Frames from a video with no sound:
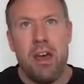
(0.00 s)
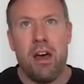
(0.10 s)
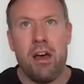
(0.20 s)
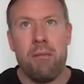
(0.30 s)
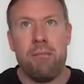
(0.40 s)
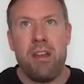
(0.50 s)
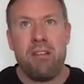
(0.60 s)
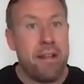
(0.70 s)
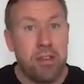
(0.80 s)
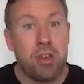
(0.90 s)

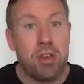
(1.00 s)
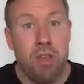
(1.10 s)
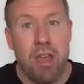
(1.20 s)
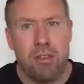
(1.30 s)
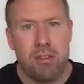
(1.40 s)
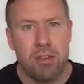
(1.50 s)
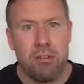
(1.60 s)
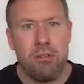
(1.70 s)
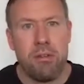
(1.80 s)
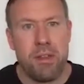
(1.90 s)
That's a creator
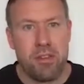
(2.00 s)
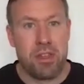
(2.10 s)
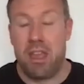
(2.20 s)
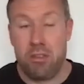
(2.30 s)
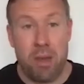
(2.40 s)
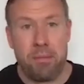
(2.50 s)
too. It's just, they just happen to